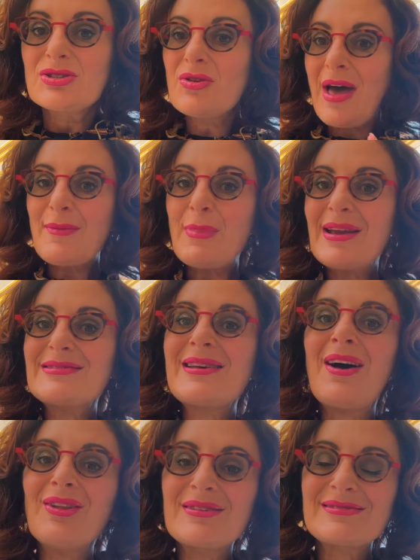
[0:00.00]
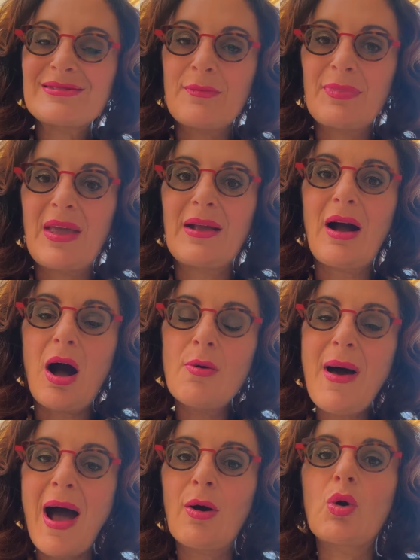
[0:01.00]
So that might tell us something
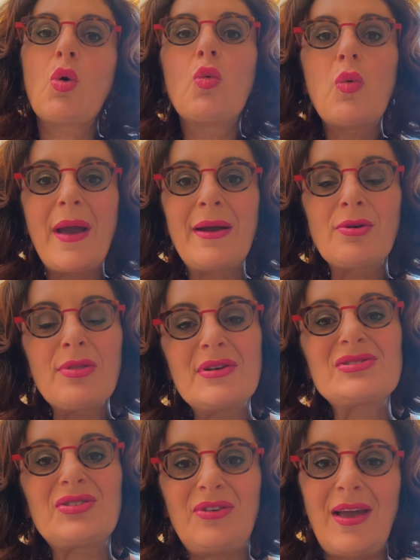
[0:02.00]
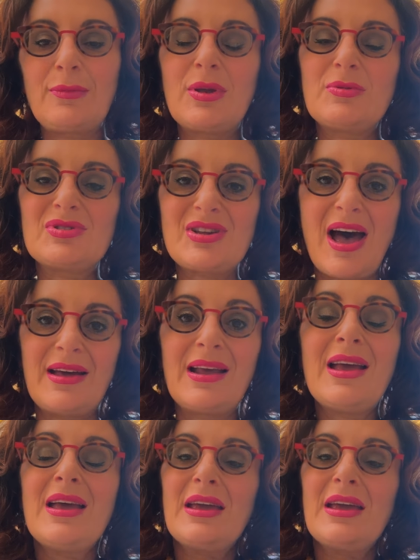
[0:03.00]
about where this family was at